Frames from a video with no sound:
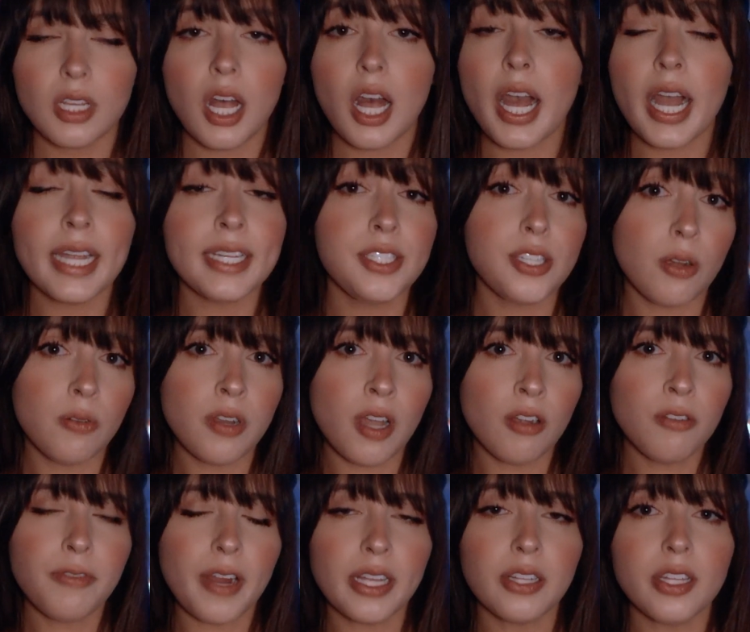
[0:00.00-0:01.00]
I don't
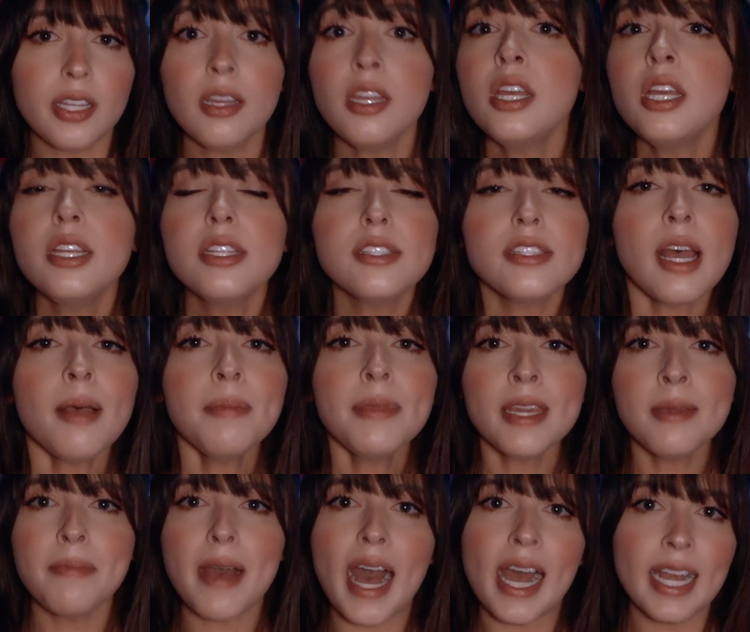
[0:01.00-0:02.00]
know, frankly,
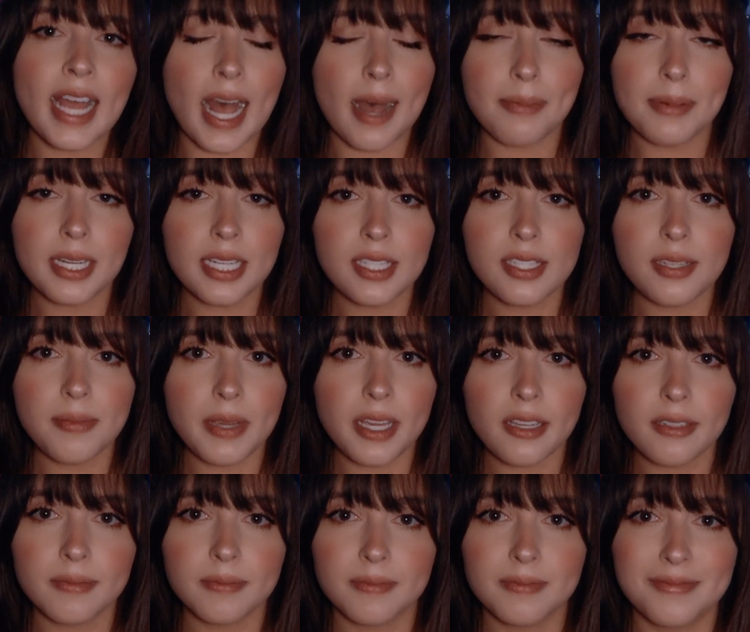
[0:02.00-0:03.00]
something bad happening to
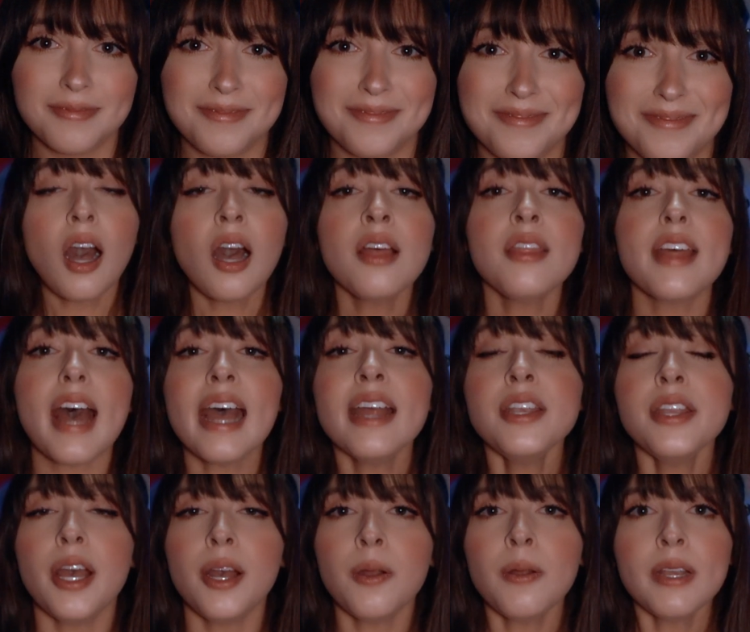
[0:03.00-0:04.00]
me. On that
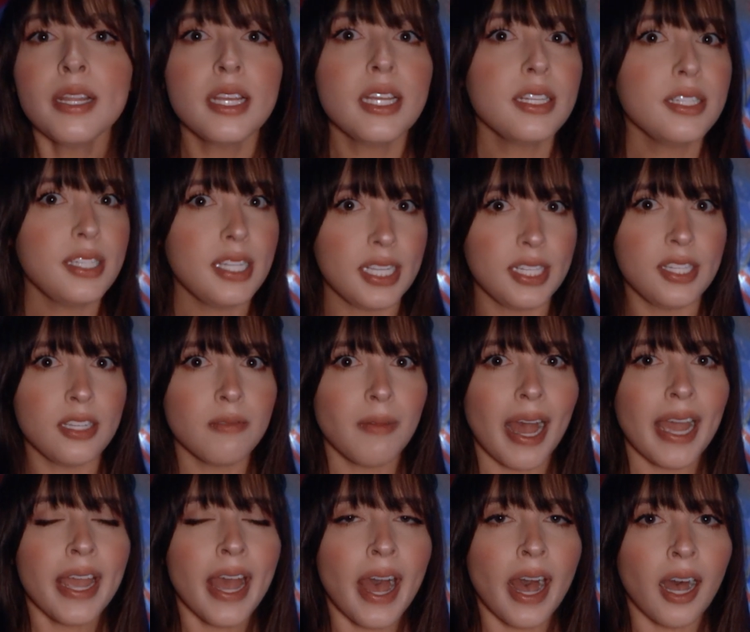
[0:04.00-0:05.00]
note,
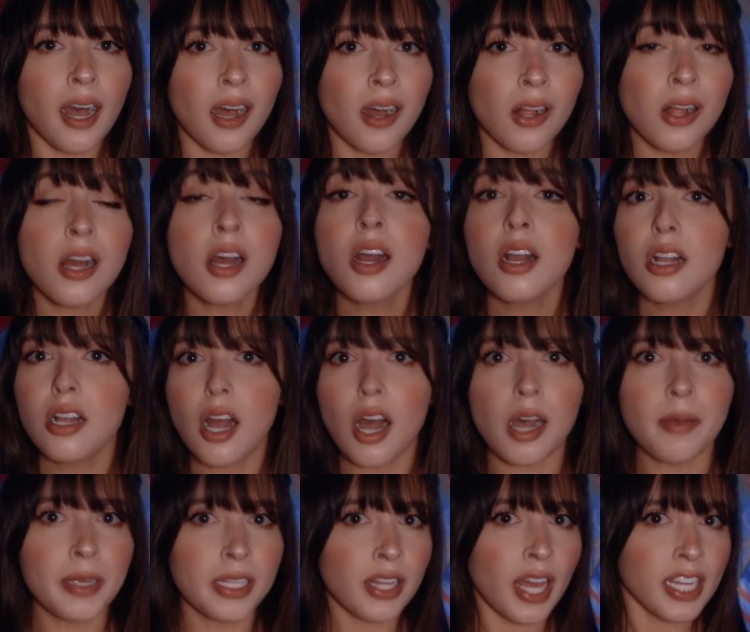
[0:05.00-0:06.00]
TTYL,
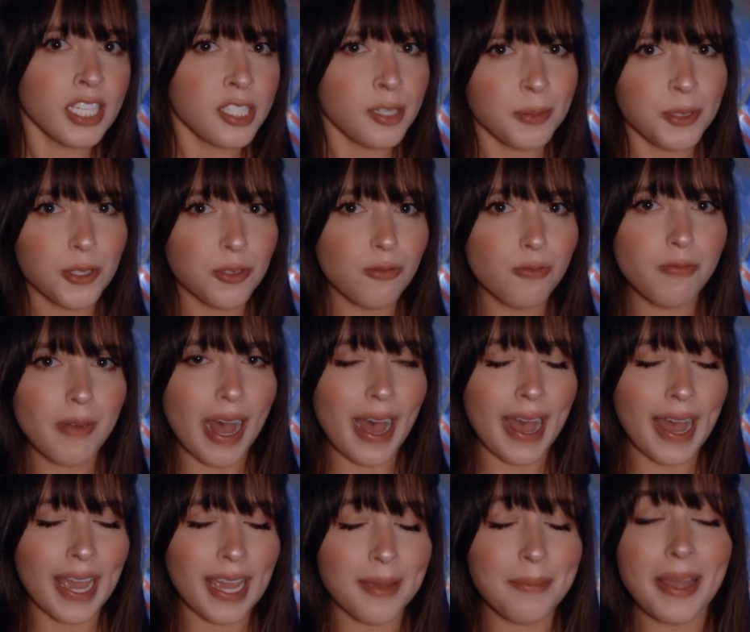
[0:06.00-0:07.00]
comment, like,
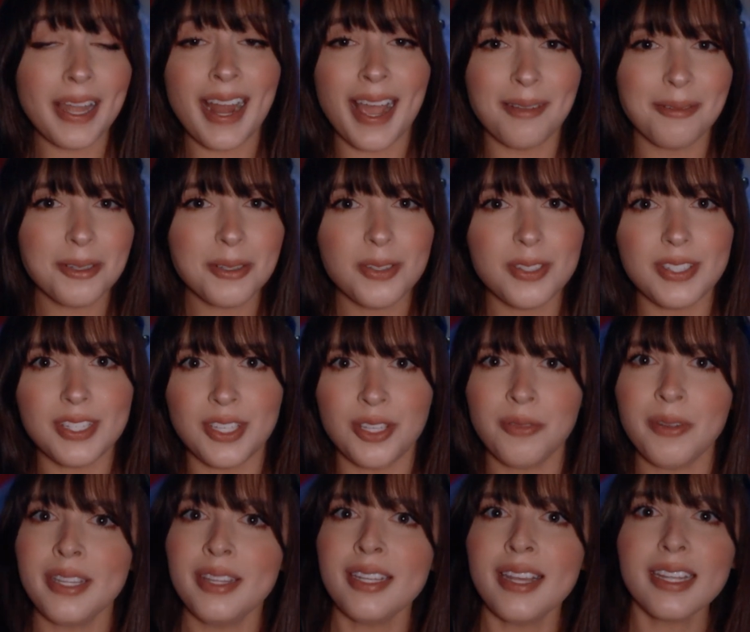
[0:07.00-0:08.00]
subscribe, and I will see
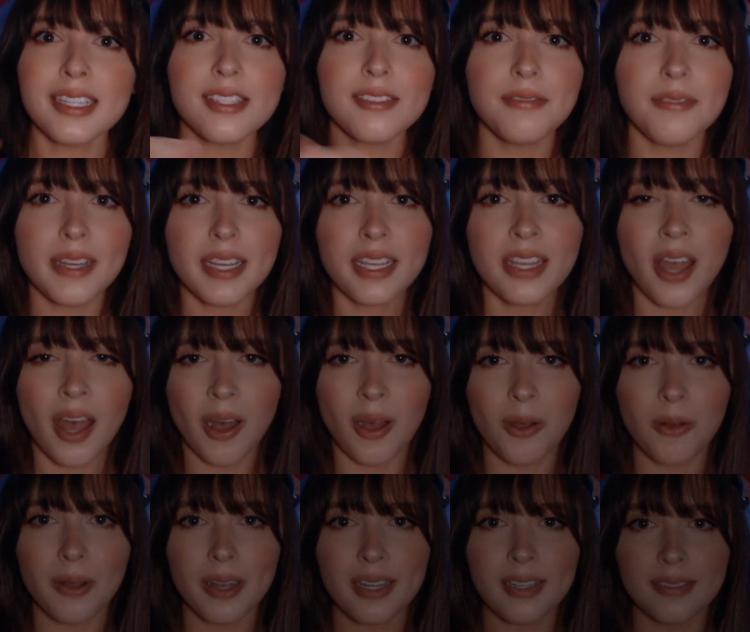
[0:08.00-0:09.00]
you in the next
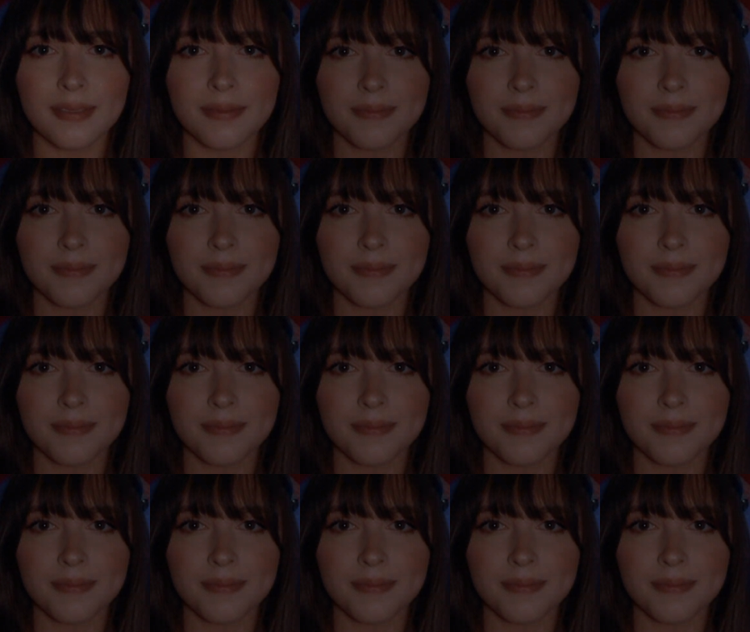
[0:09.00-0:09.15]
video.